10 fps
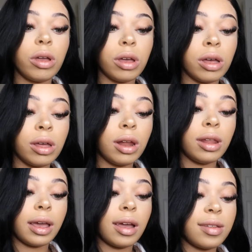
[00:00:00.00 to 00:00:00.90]
good, and
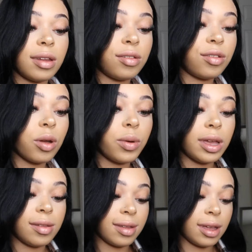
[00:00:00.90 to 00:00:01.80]
like I said, it's so
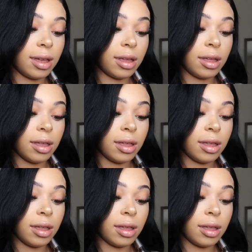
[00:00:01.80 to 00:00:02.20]
easy.